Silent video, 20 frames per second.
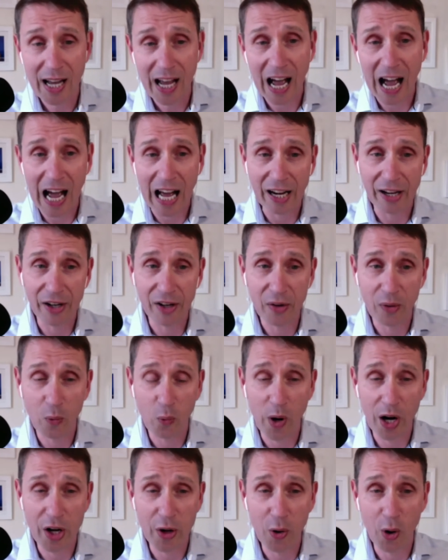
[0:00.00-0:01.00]
Mm-hmm. And
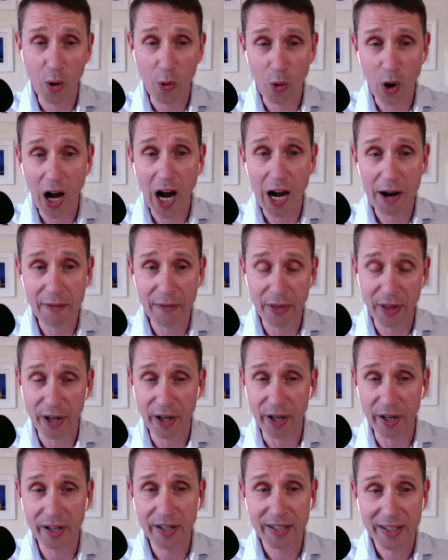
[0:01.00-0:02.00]
when you arrive
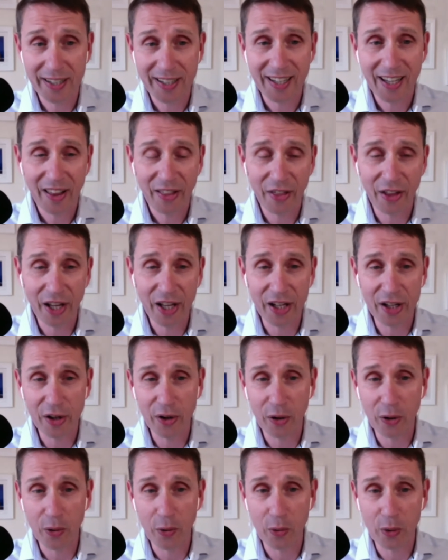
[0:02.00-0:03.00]
there, then
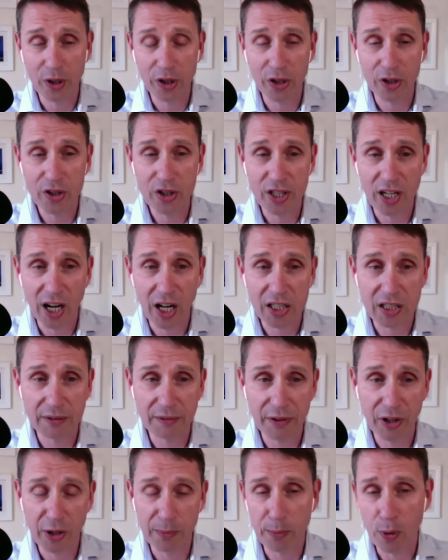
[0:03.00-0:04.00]
you you start to
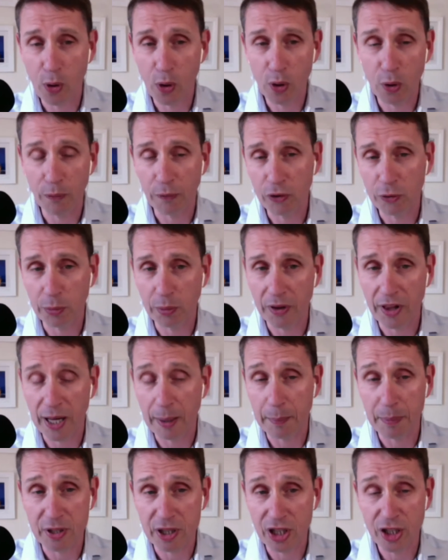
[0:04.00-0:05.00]
feel more comfortable in
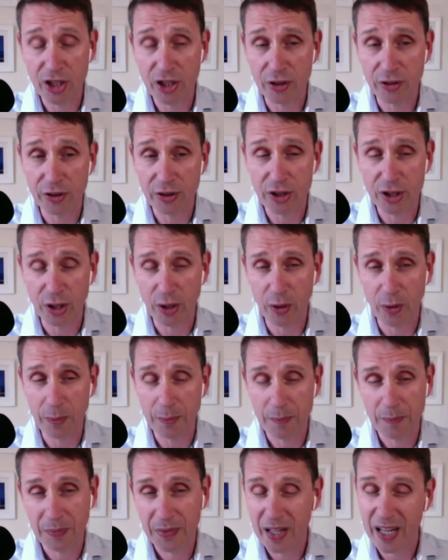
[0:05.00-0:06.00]
that position. So
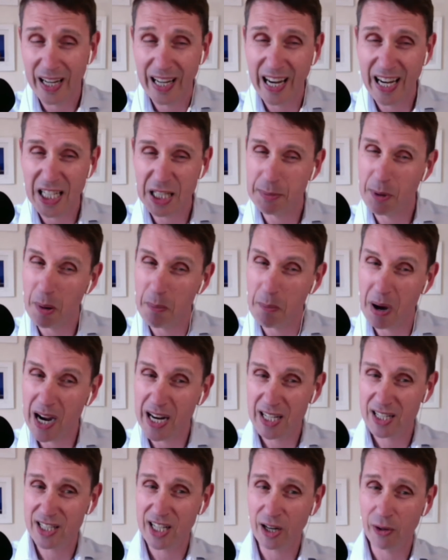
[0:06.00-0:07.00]
again, it's about
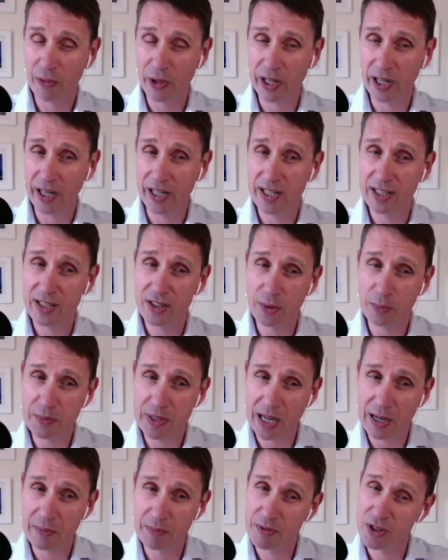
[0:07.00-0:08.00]
mindset really.
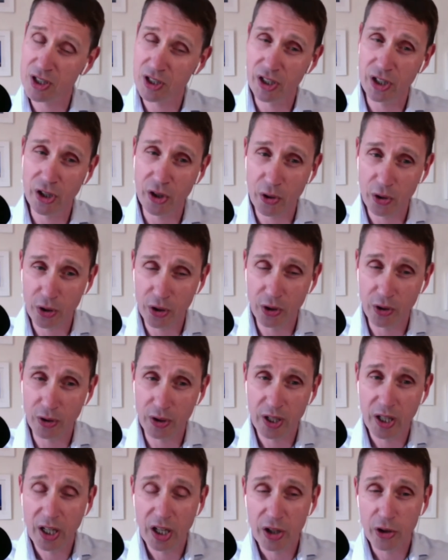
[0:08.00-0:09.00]
Sometimes you you
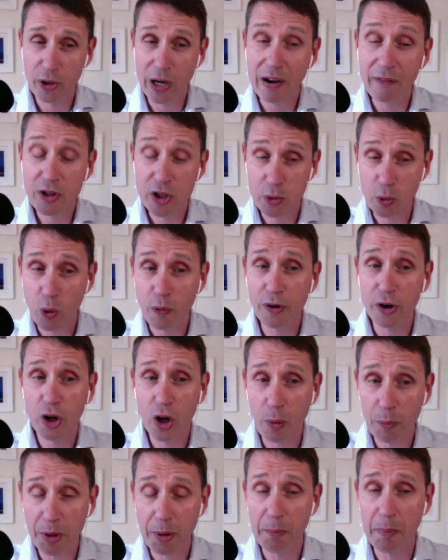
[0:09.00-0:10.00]
you're having to
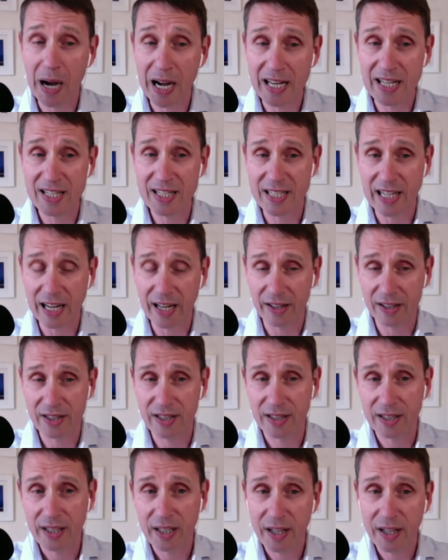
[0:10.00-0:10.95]
overcome the mindset